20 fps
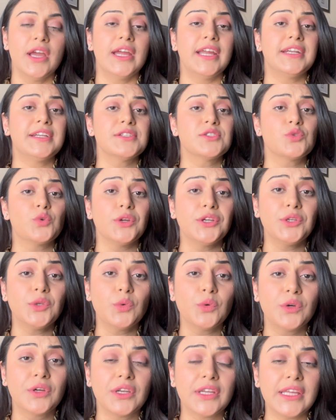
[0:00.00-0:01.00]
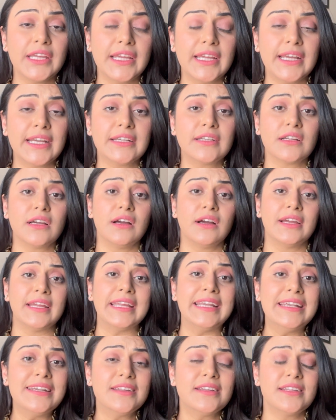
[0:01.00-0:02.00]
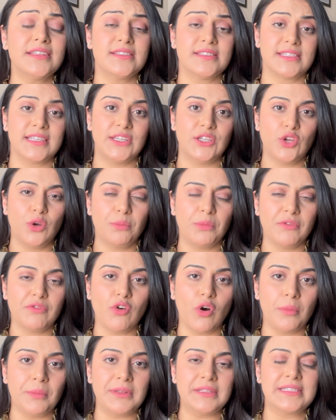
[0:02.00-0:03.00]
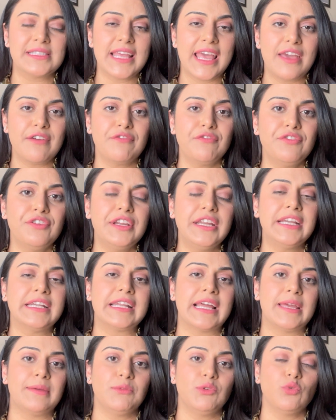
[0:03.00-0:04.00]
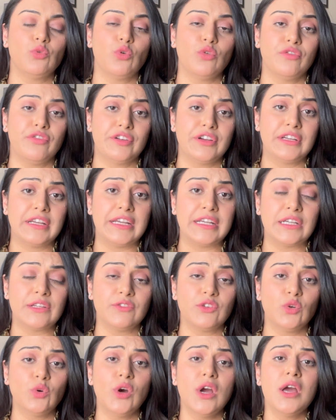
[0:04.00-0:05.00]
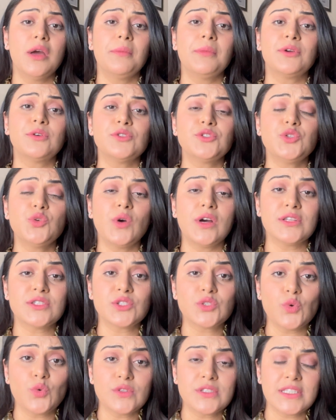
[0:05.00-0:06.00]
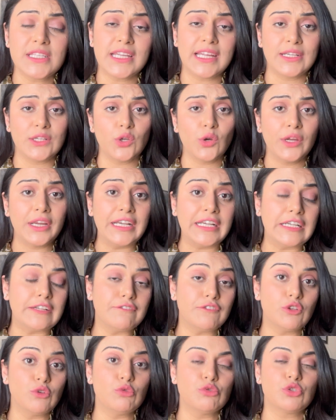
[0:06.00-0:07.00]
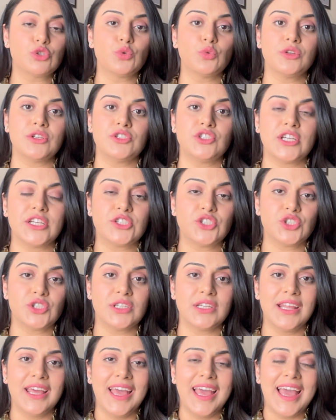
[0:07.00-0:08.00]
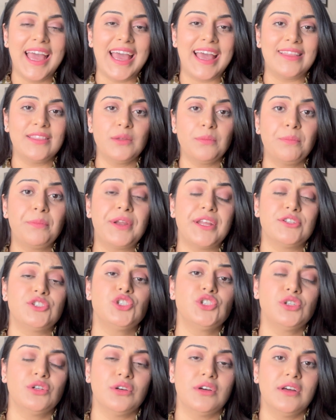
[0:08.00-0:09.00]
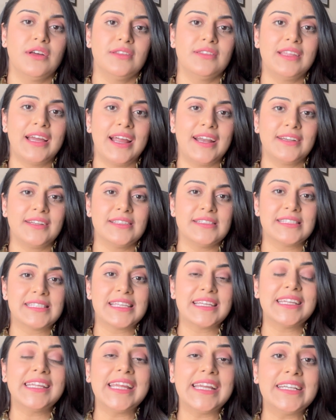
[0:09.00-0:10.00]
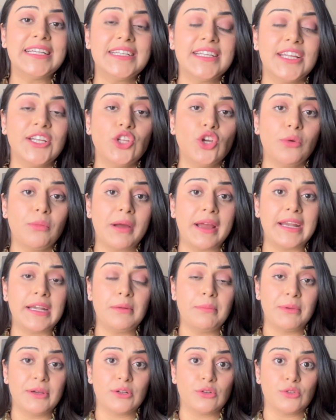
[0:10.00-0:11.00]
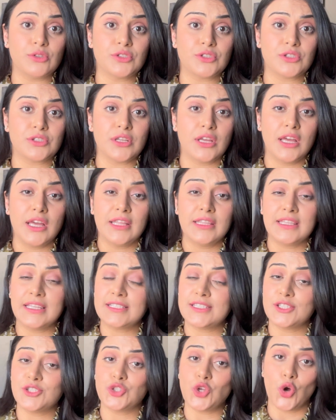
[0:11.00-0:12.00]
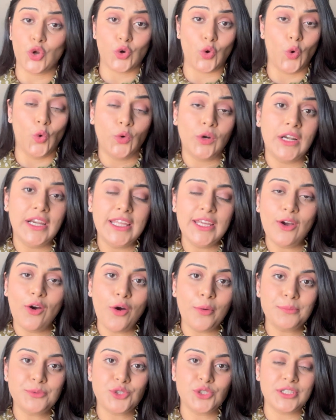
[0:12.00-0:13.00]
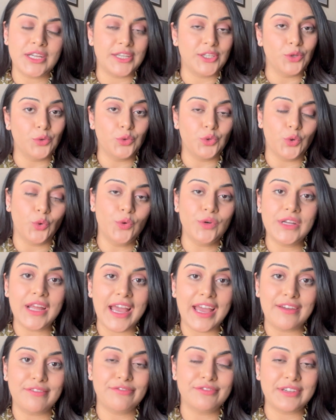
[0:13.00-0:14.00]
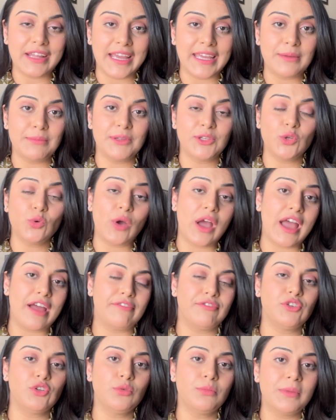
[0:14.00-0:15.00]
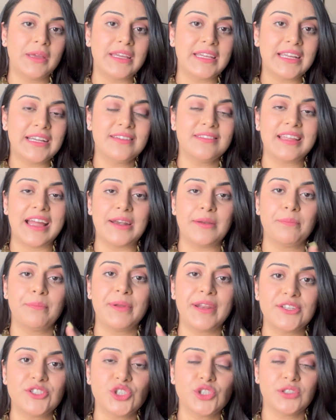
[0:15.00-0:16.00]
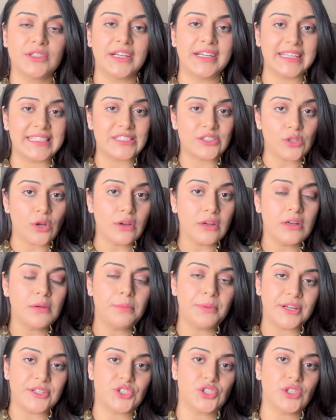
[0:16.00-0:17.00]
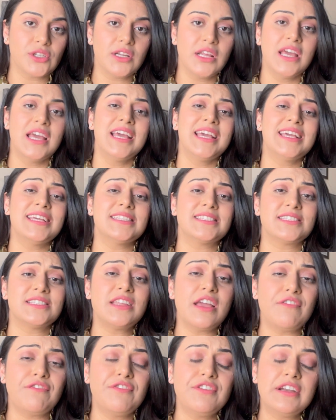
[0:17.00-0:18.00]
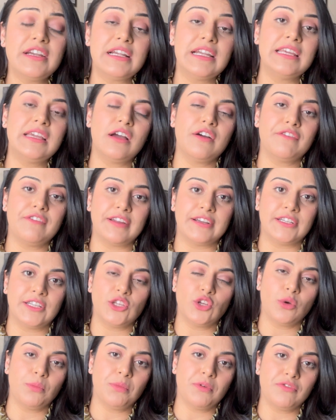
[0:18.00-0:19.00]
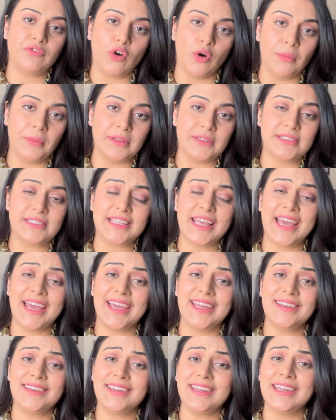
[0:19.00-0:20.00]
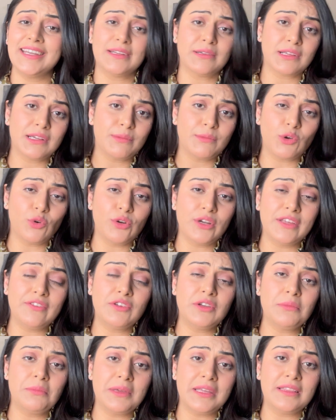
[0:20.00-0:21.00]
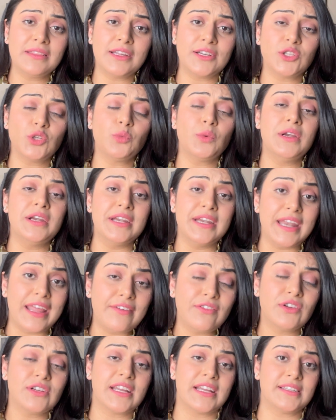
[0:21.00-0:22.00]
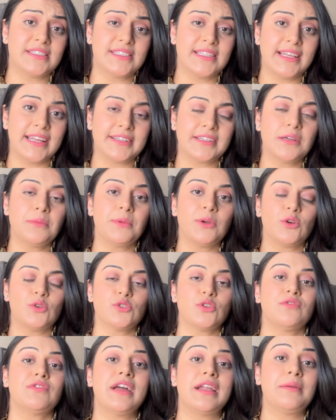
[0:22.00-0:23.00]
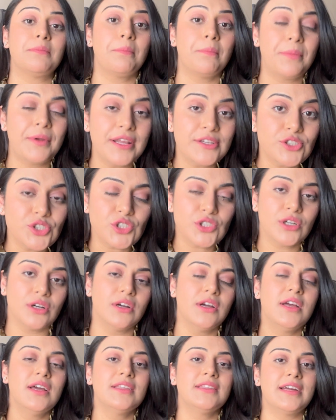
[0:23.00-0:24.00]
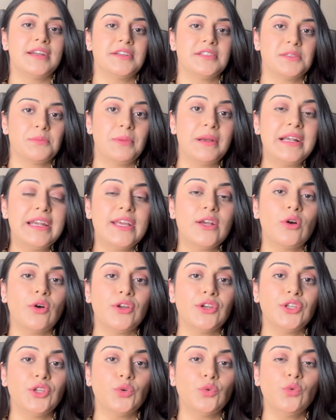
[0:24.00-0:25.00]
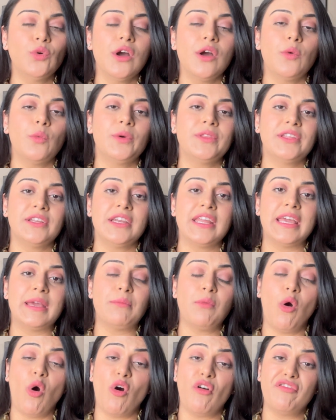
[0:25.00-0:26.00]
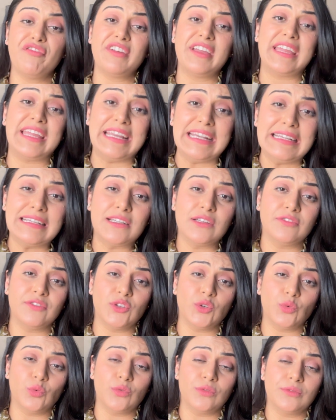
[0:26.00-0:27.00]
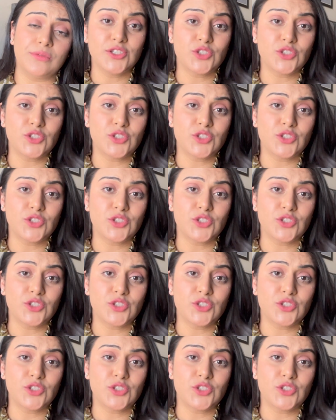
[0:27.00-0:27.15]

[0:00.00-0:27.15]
It is going to create a hindrance in your performance every time you go for an interview, because you associate your interviews to rejection and the pressure that is created in your mind because this is your only option and you don't have time and you have to make it. That pressure, that external pressure, is definitely affecting your performance, and it could even mean that you will never get selected because of that pressure that is building on you with the name of interview.